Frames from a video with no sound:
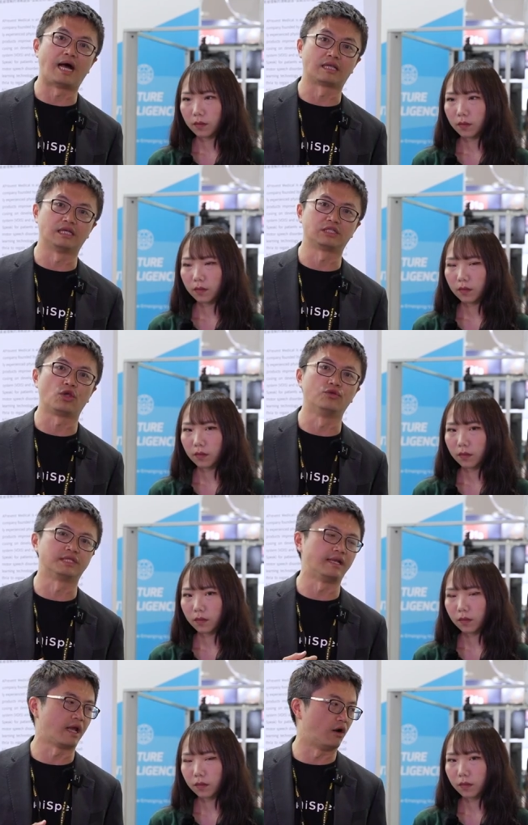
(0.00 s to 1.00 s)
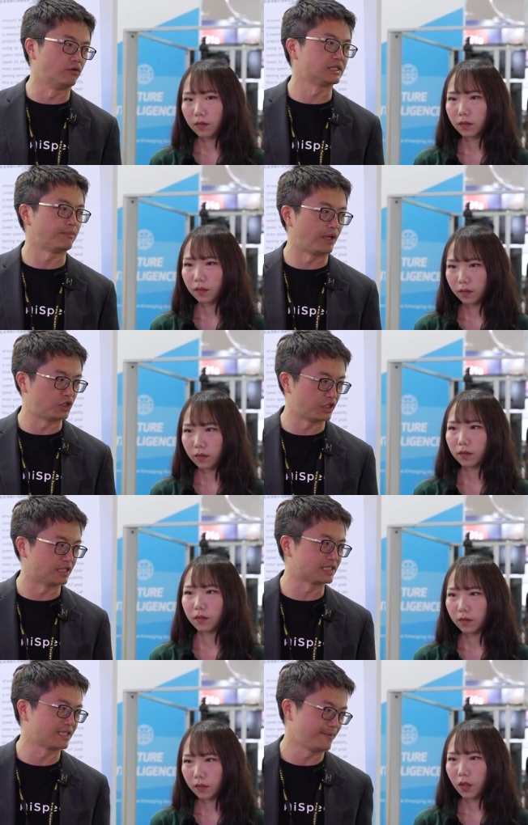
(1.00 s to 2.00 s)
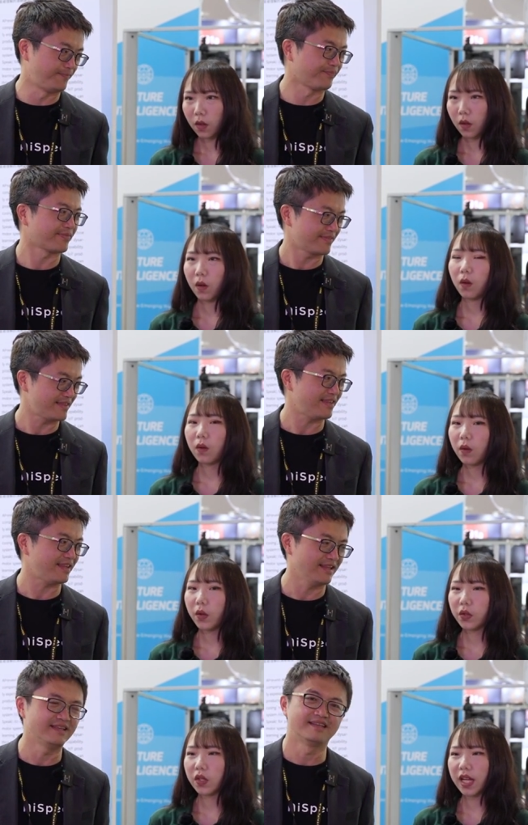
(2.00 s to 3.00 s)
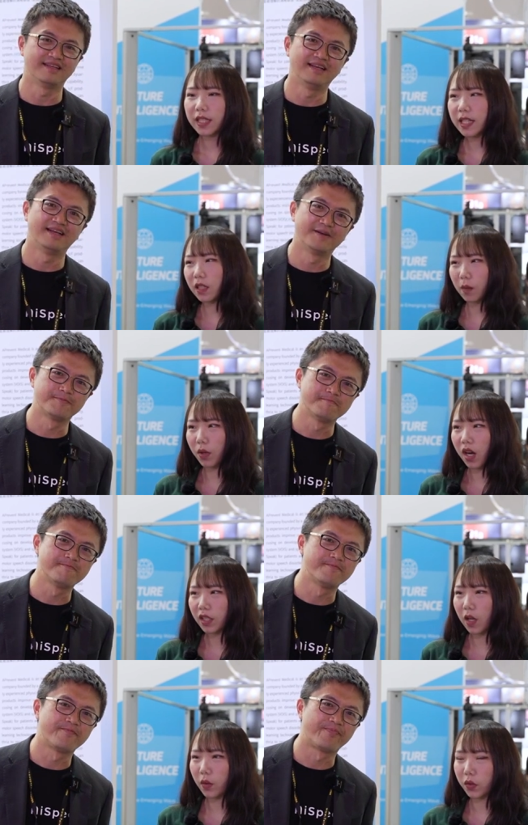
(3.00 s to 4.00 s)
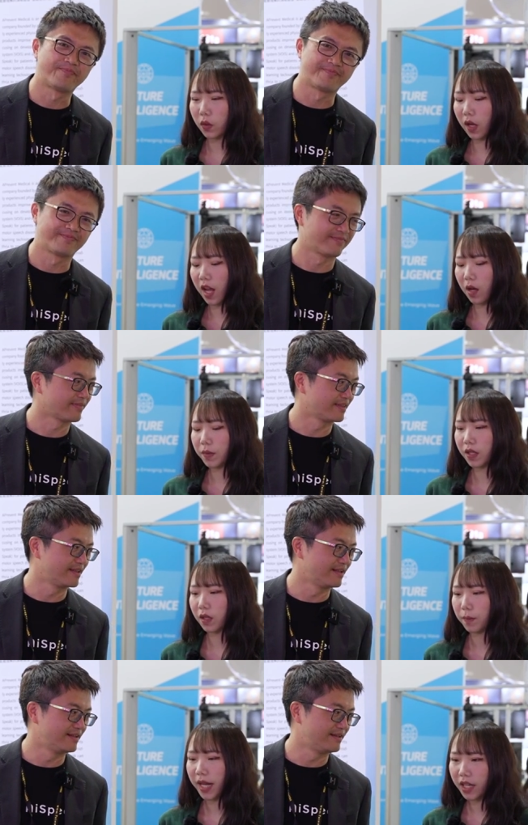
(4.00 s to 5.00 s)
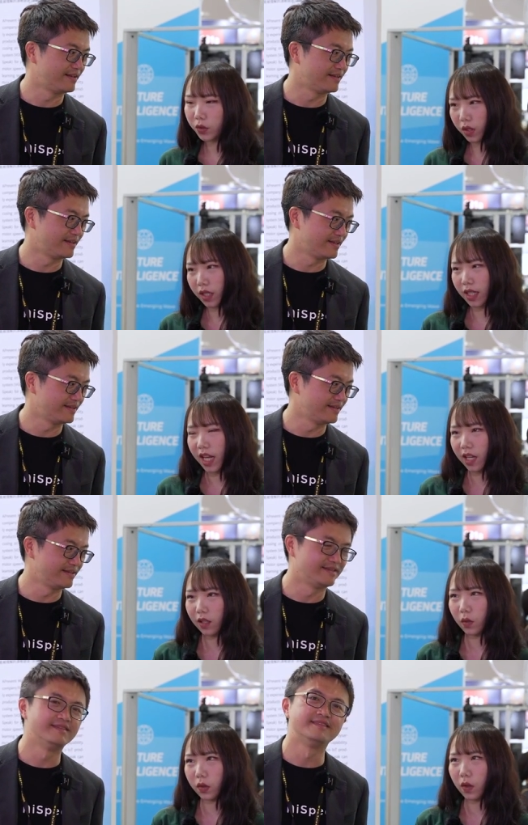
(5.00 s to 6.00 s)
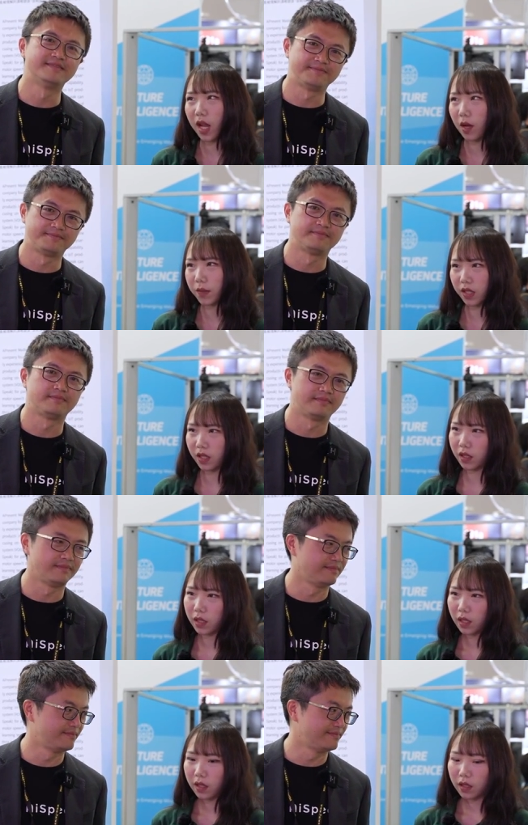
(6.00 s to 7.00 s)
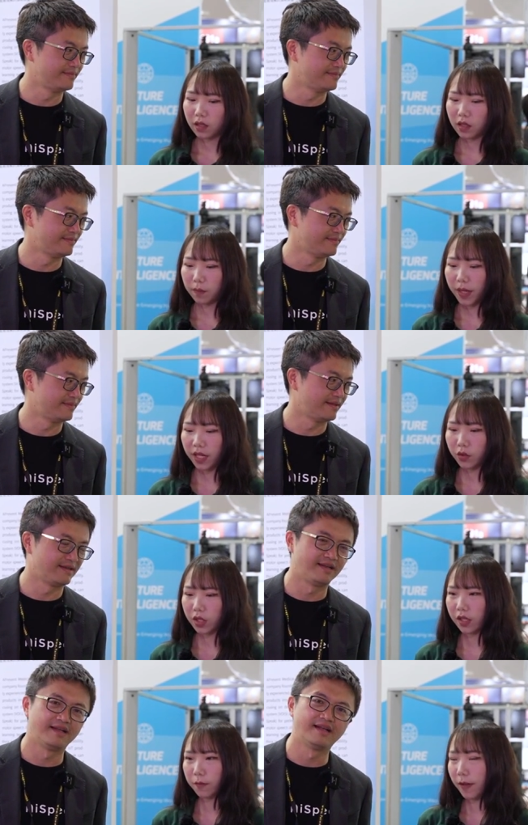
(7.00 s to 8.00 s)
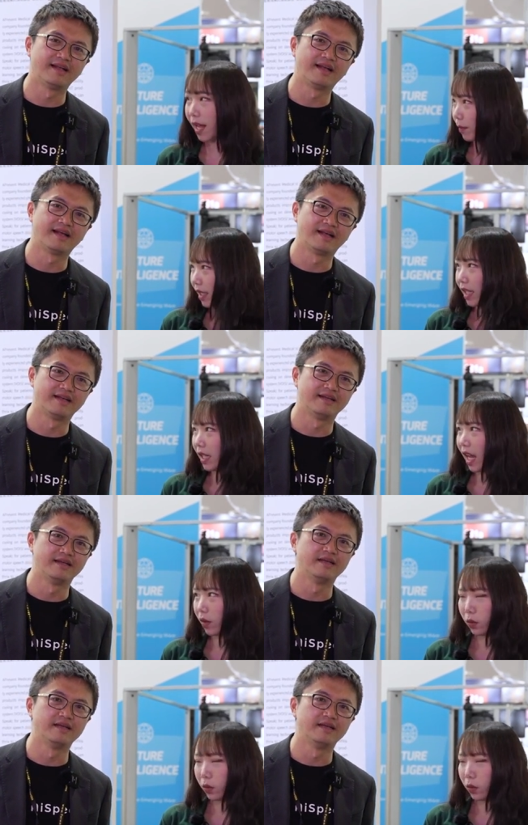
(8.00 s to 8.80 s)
Speaker 1: others using their own speeches.
Speaker 2: So I think the product also helps the patient and also helps the, the patient's family, like